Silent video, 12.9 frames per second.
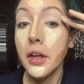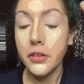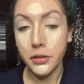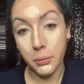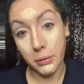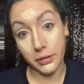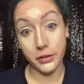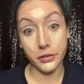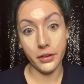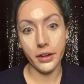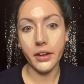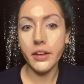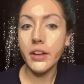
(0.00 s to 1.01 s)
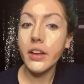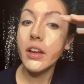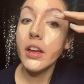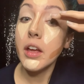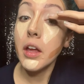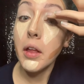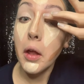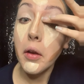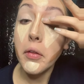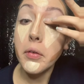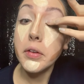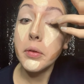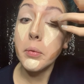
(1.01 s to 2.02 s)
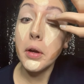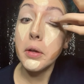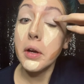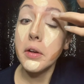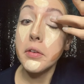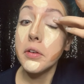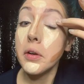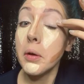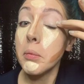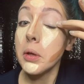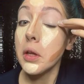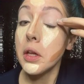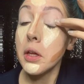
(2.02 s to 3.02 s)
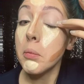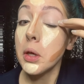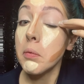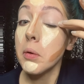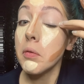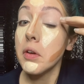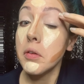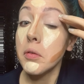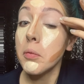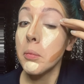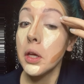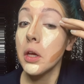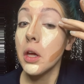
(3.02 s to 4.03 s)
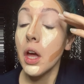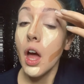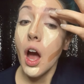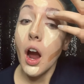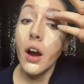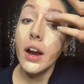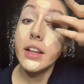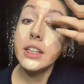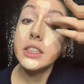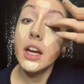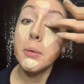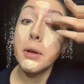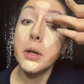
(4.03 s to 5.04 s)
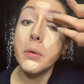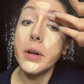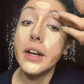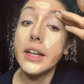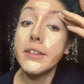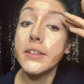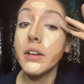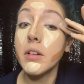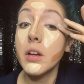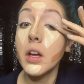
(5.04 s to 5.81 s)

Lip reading: So, I mean, there's that. Another reason why you guys should not be taking makeup advice from me. All right, let's talk about Aquarius now.